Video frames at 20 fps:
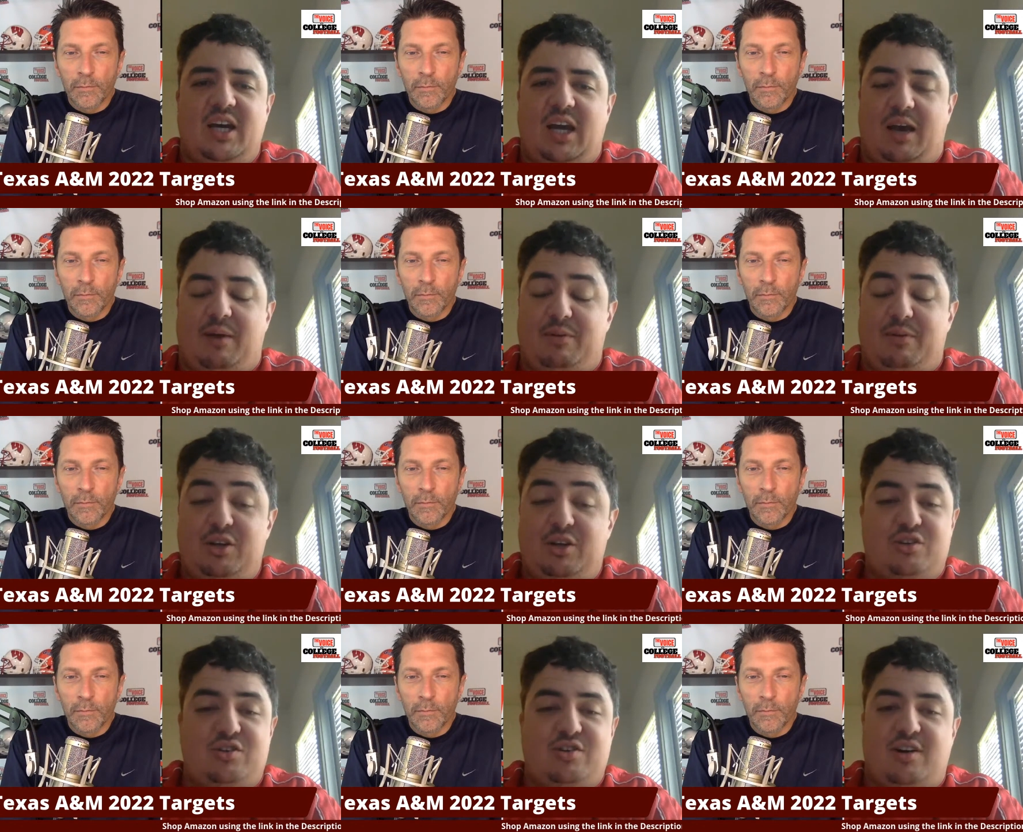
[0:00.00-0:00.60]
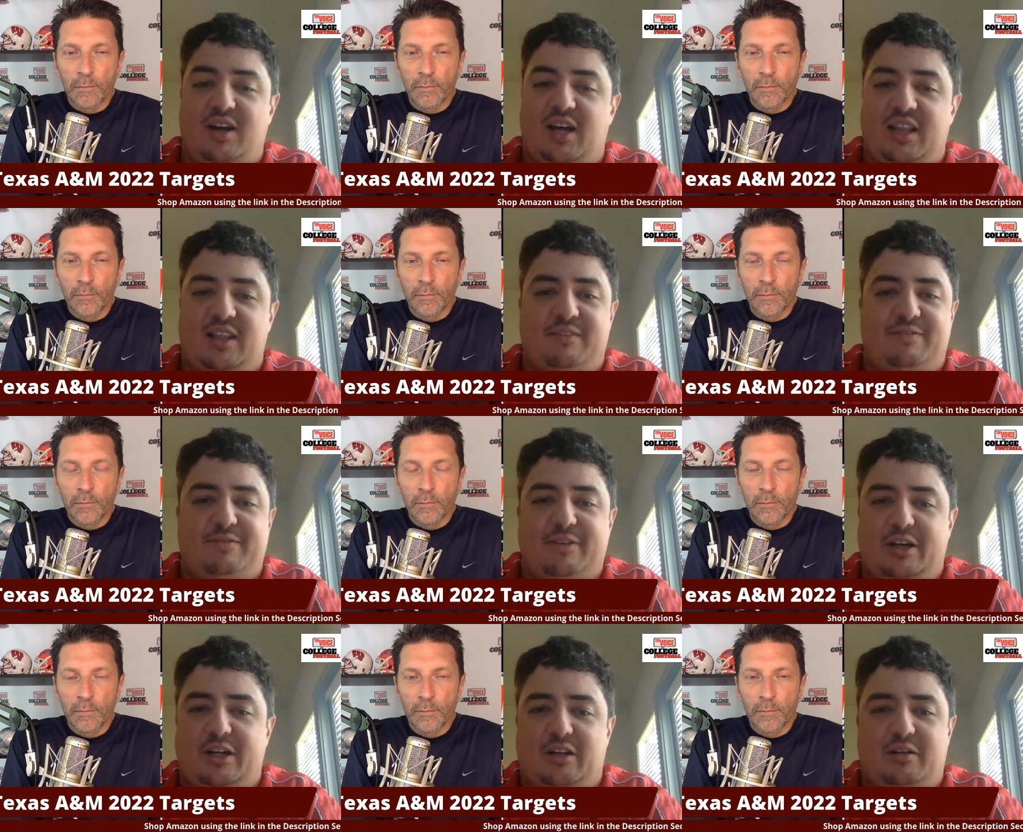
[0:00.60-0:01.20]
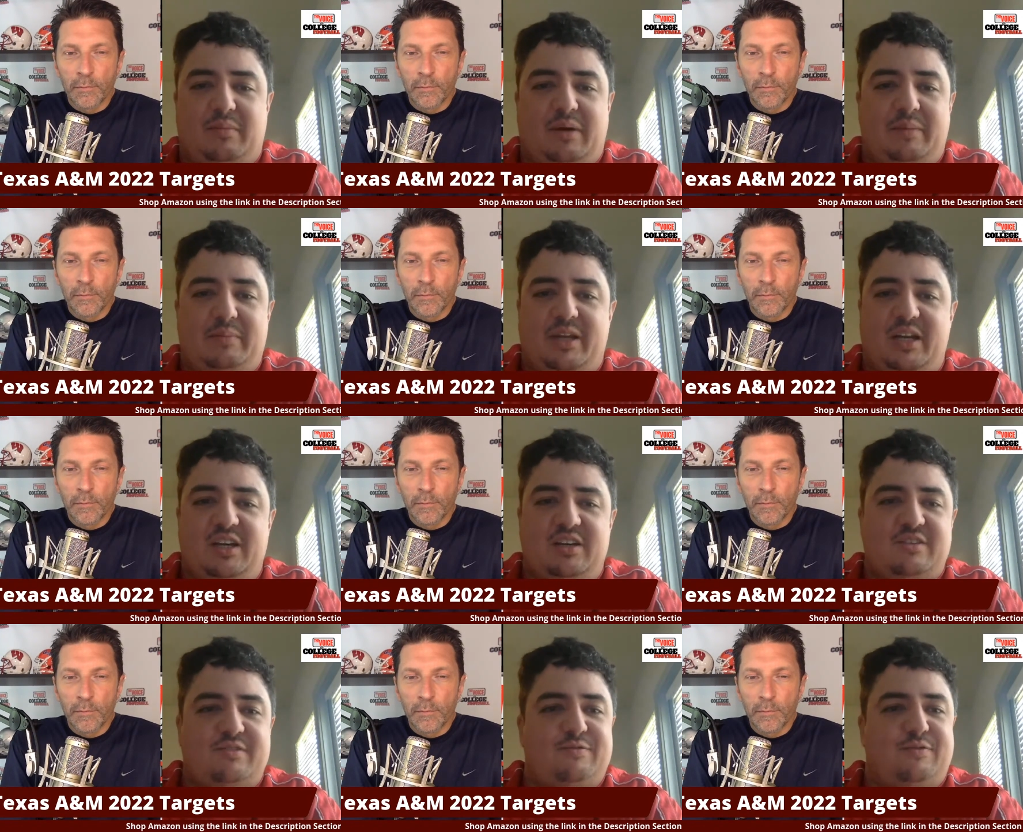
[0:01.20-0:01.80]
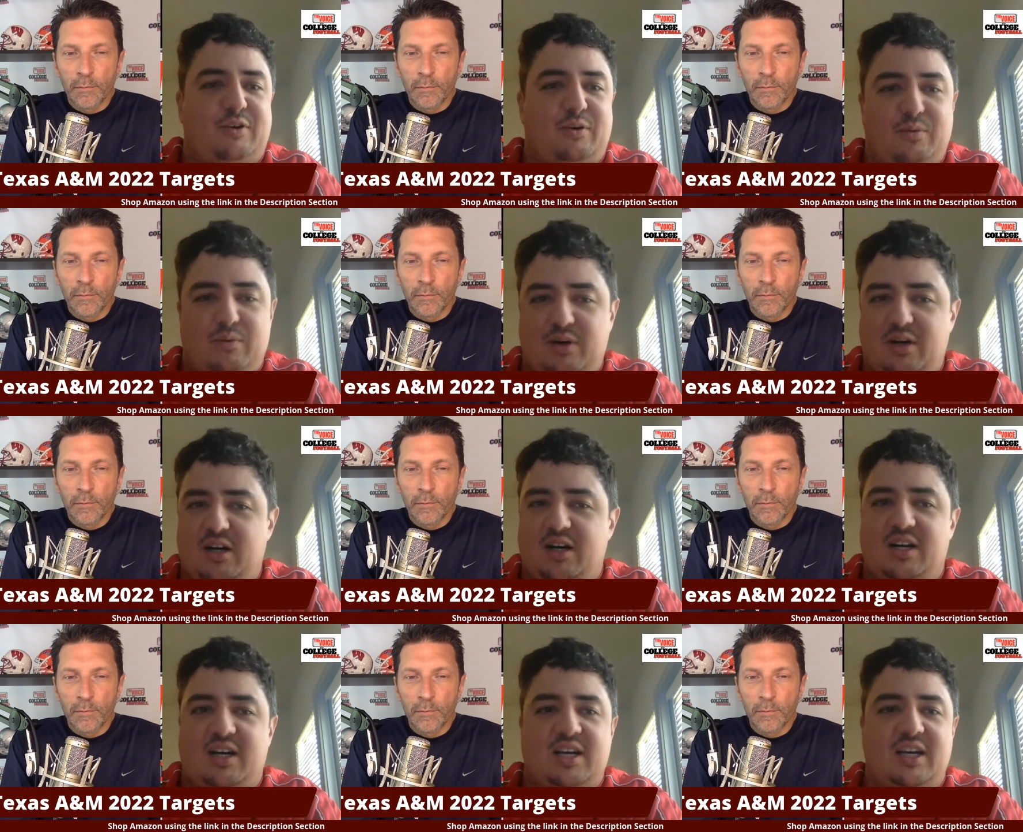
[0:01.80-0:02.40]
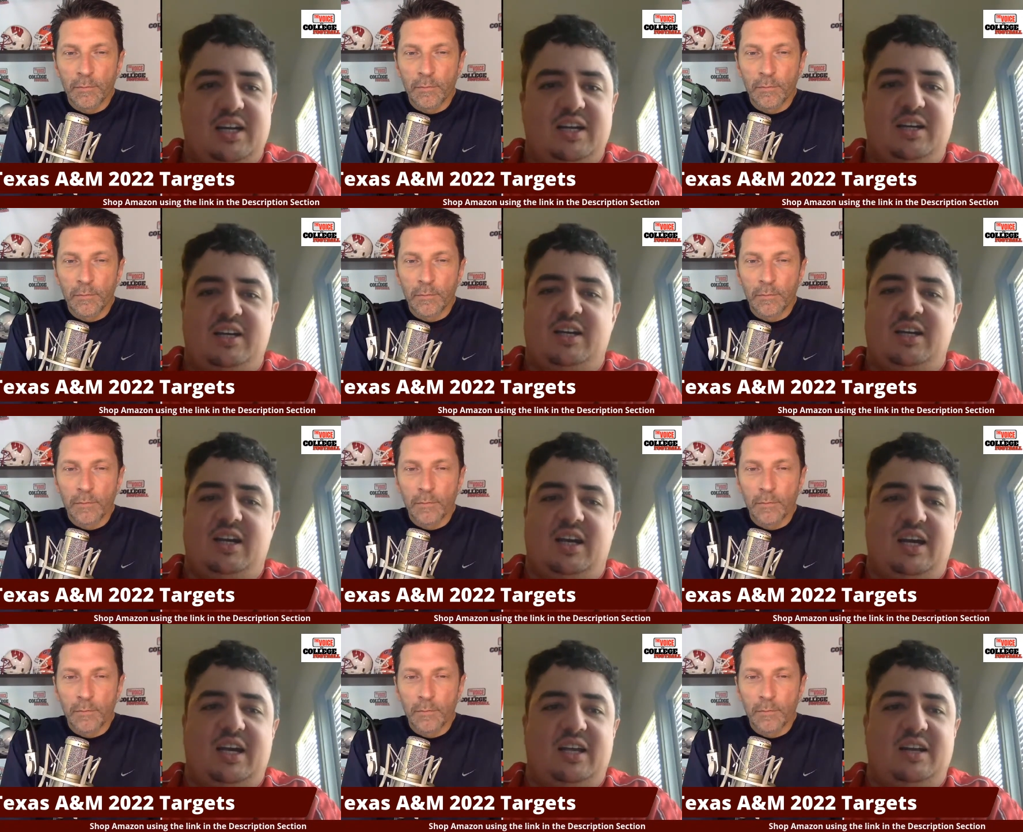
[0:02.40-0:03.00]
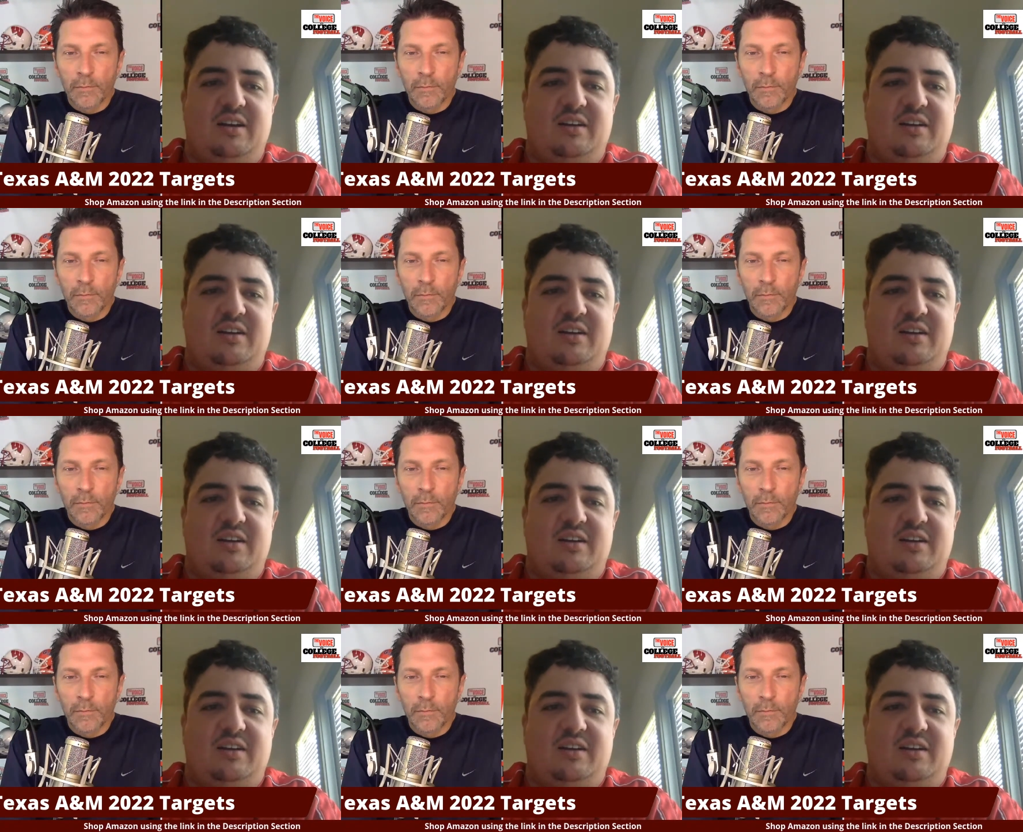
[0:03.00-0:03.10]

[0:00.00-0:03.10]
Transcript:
Speaker 1: And when you turn on the film, I mean, his footwork and